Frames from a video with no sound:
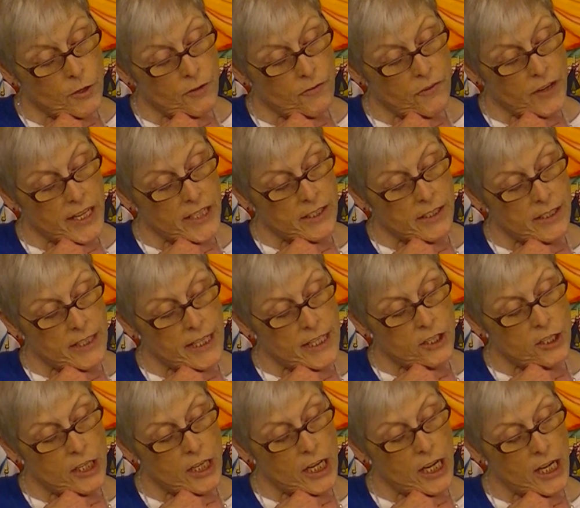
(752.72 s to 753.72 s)
Her
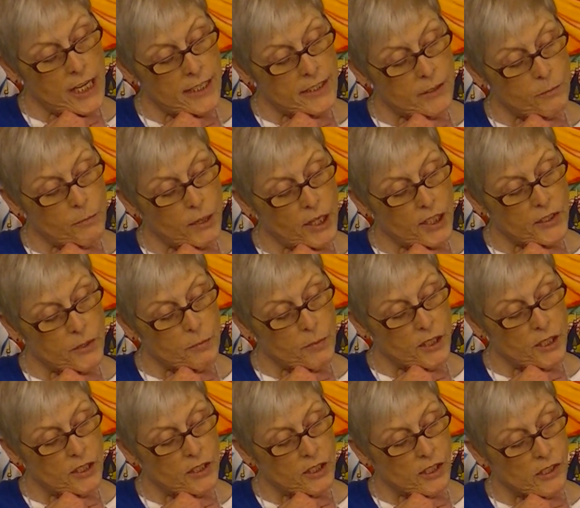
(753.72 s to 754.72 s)
fascination lies in
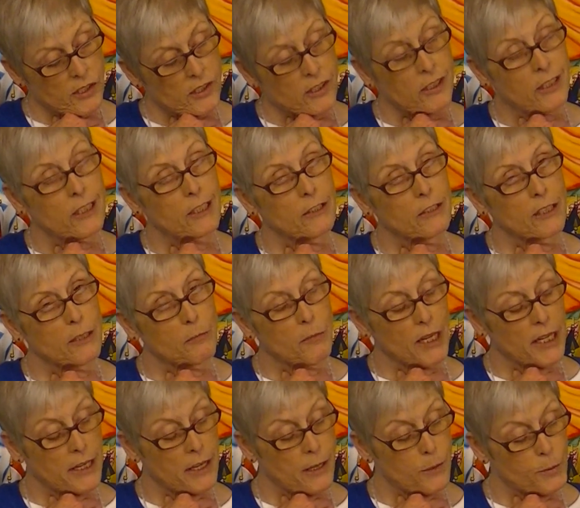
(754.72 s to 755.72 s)
possibilities, clearly
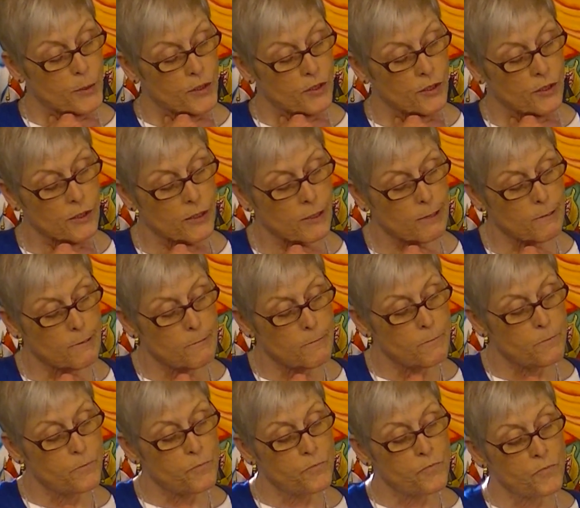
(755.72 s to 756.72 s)
my opposite.
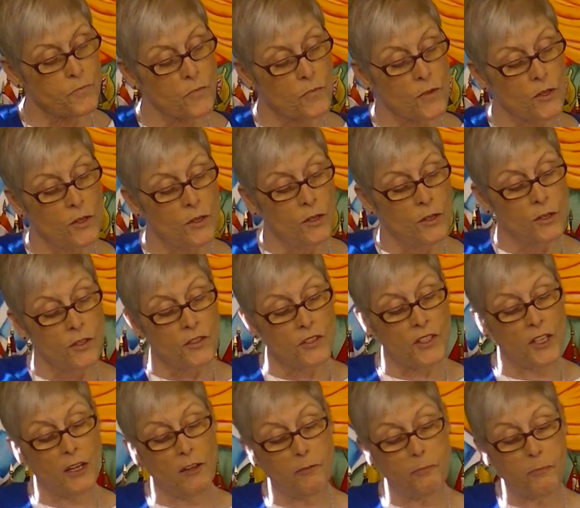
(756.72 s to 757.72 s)

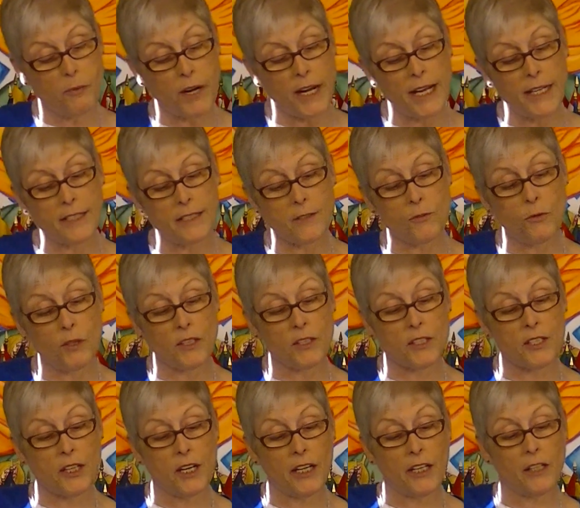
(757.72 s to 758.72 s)
Self-branded with
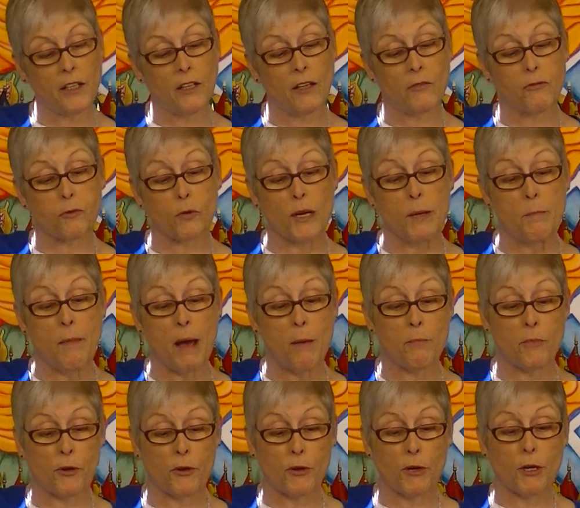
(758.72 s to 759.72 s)
the title of
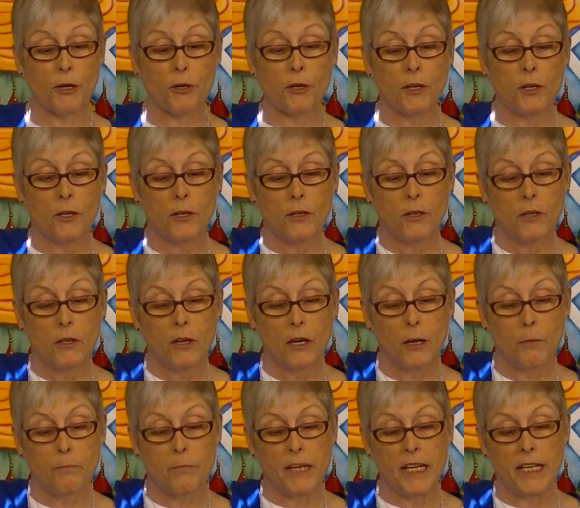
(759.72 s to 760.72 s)
Rememberer,
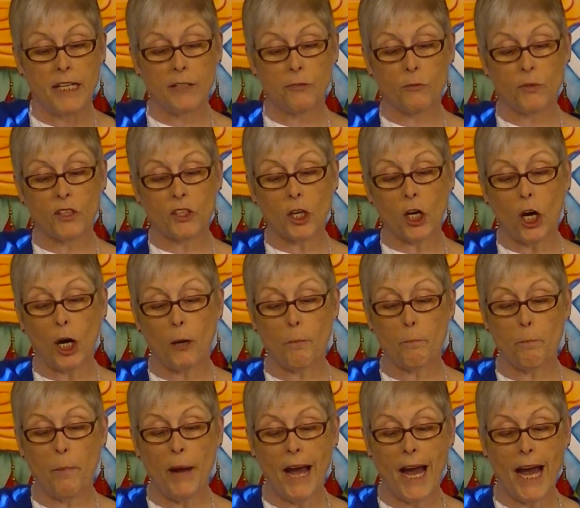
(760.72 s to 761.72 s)
a being with
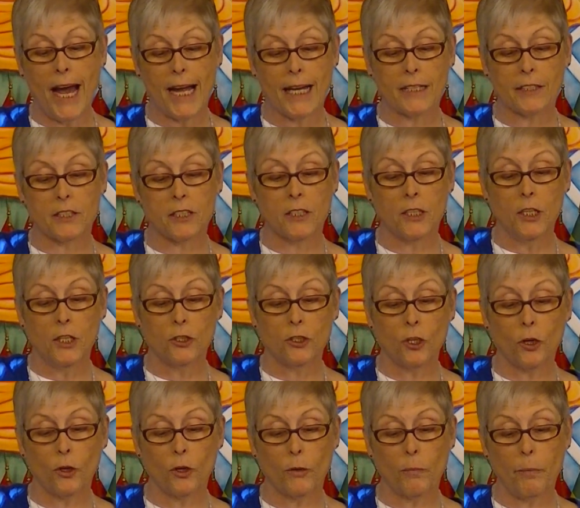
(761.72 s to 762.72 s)
compact,
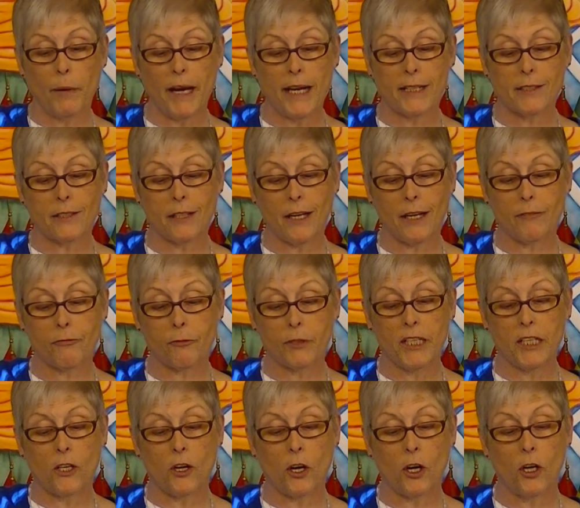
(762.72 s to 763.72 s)
total past life
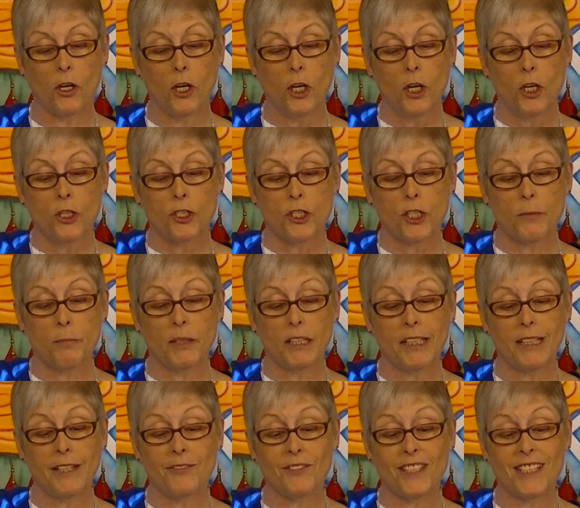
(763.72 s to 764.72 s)
recall, she
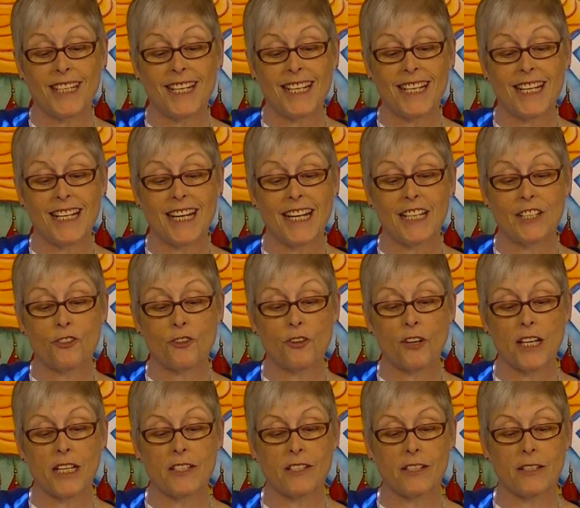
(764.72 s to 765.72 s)
believes DNA
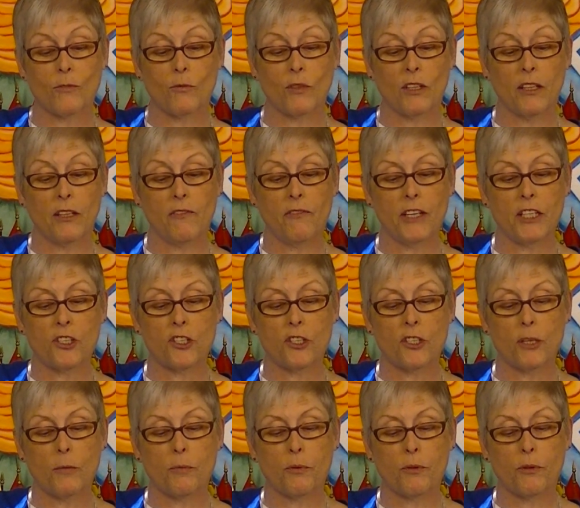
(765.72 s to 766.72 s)
tracing will
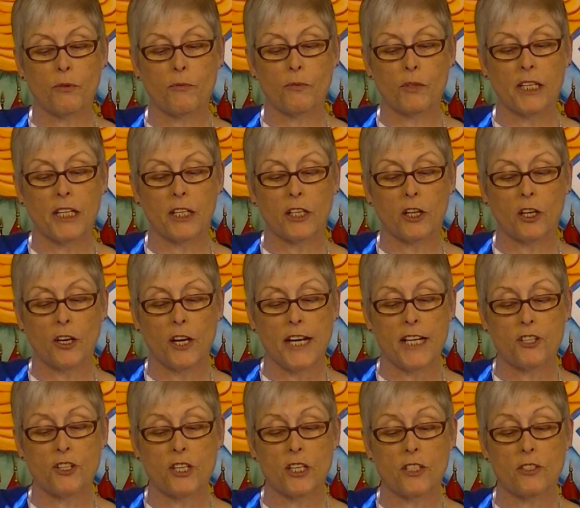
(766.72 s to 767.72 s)
eventually prove
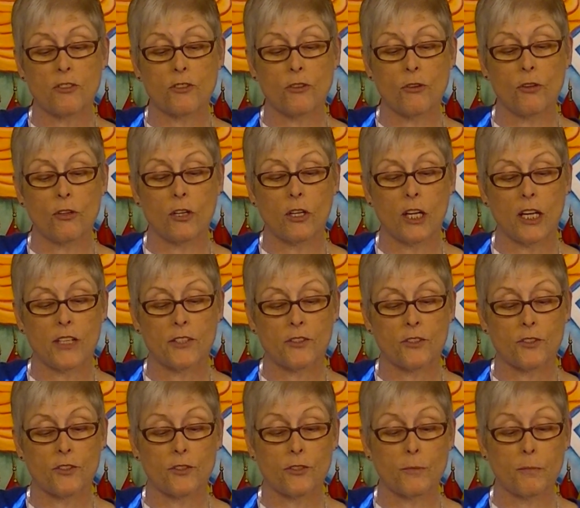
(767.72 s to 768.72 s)
reincarnation and soul
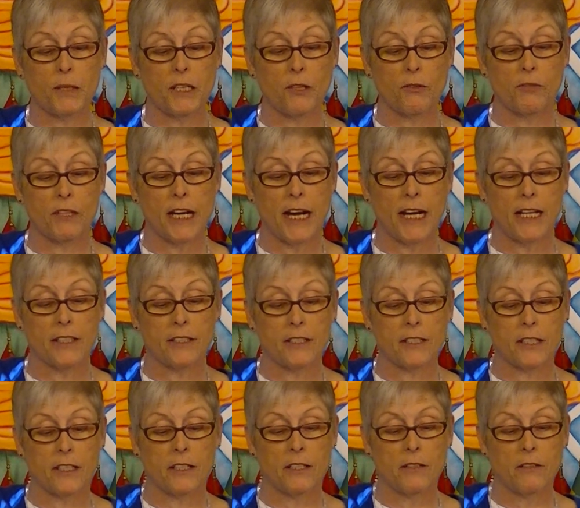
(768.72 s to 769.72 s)
clusters to be a
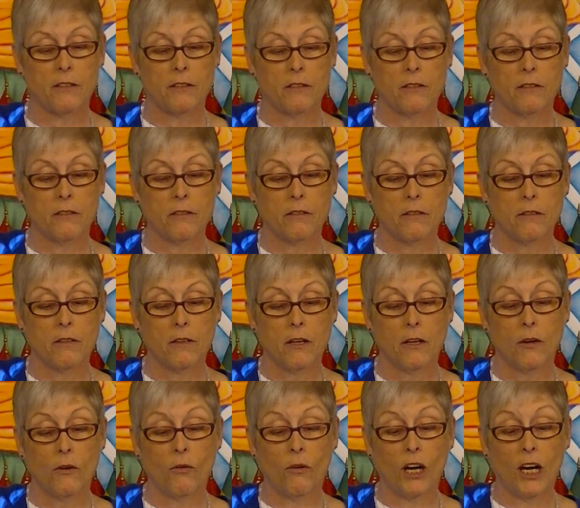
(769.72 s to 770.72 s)
reality.
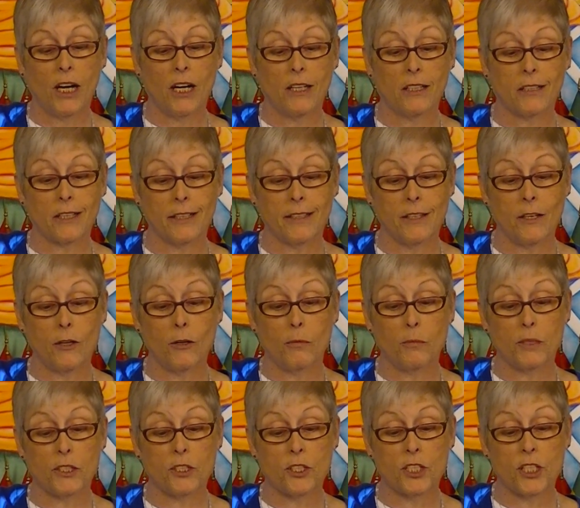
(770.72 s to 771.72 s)
Wild, I know,
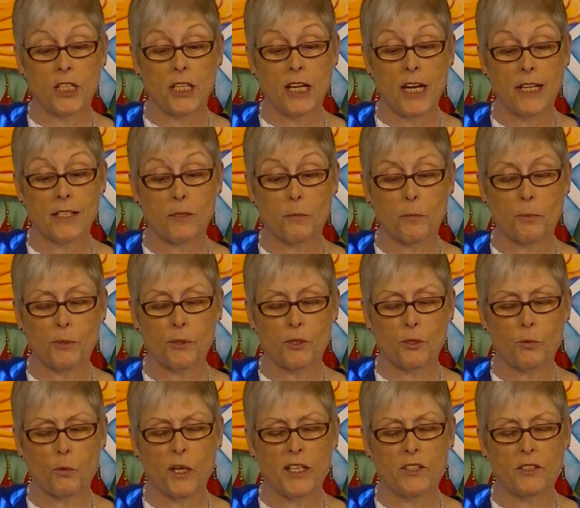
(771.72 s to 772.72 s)
but she has a
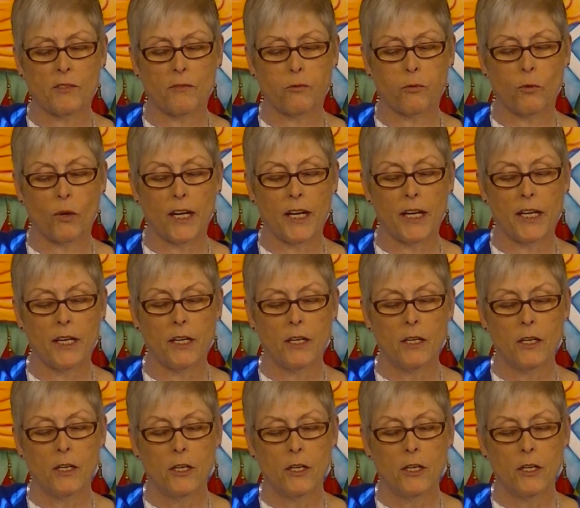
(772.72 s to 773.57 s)
persuasive way.